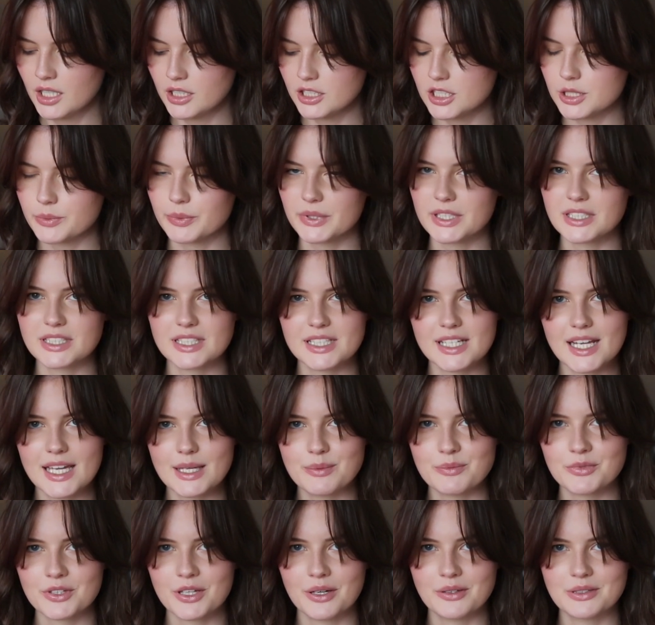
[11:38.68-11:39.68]
Just because the
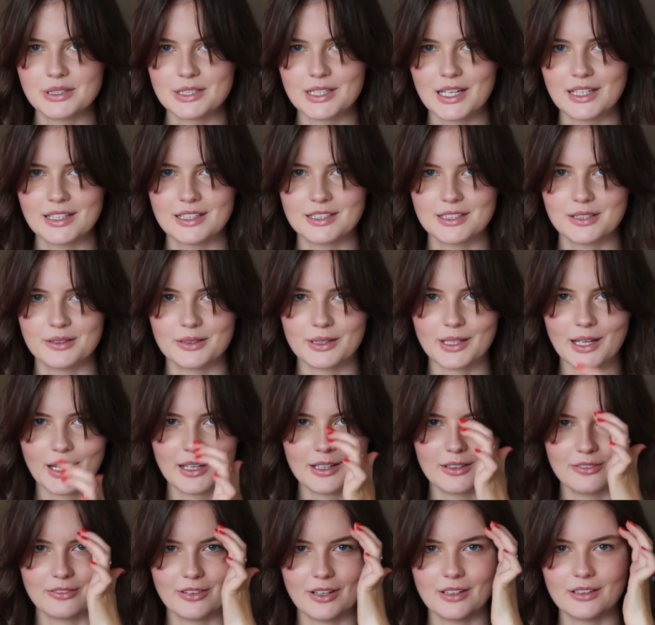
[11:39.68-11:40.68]
names go together, so it
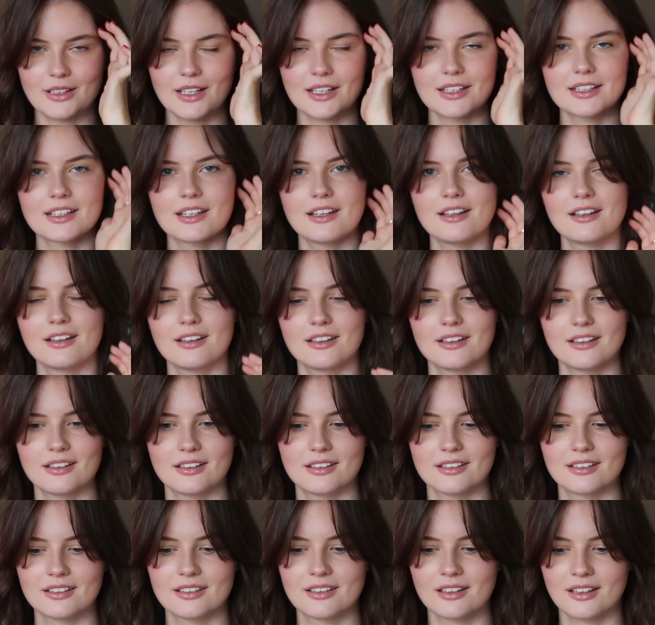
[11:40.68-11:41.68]
kind of felt like a
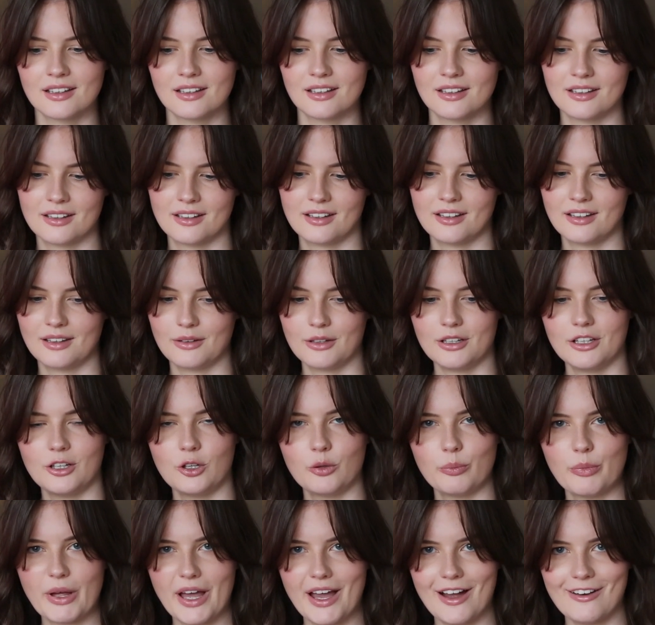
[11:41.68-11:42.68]

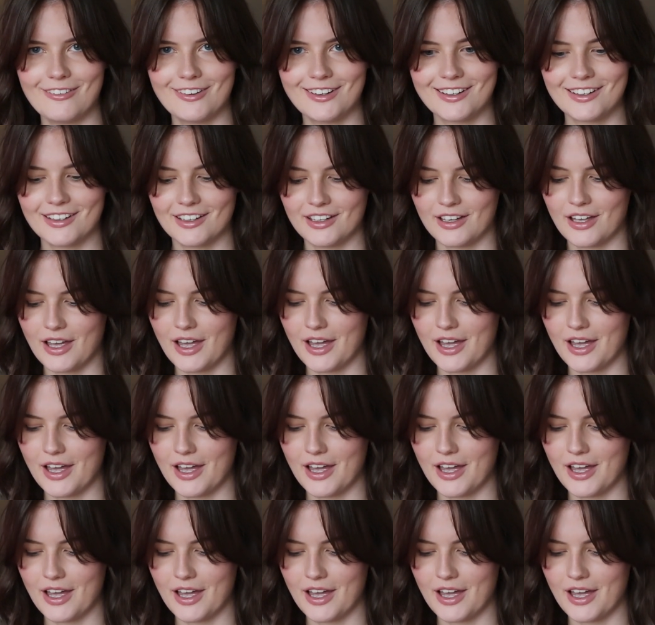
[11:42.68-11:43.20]
little pairing.